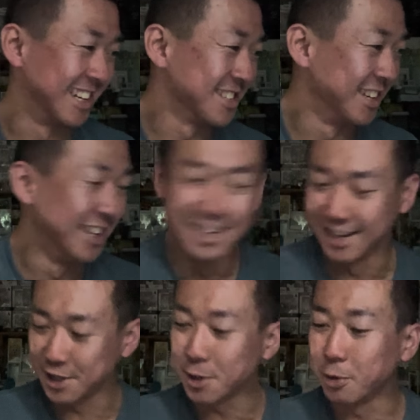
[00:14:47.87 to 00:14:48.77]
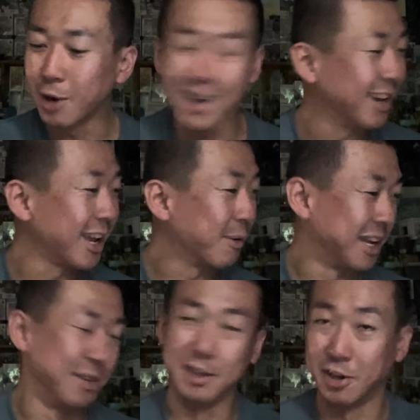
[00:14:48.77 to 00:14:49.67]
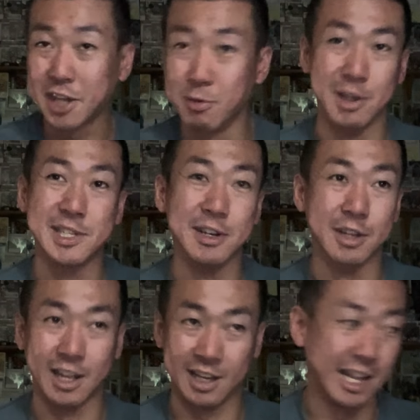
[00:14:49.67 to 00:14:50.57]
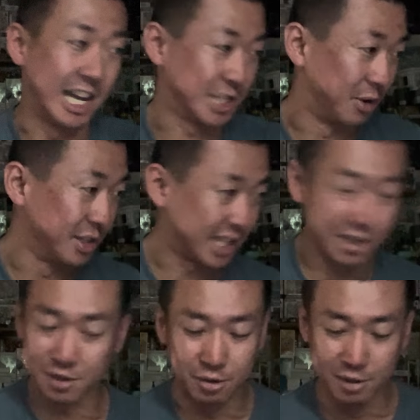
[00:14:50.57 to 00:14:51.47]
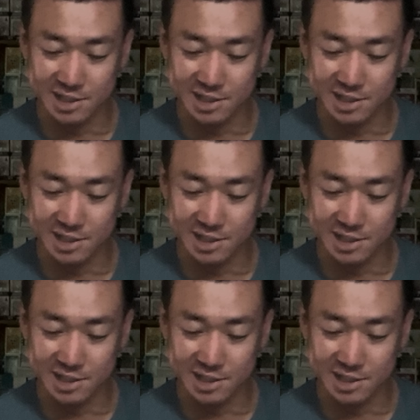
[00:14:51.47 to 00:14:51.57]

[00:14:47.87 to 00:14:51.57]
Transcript: Actually, I don't know why I'm getting the lucky ones here, like the last ones. I don't know.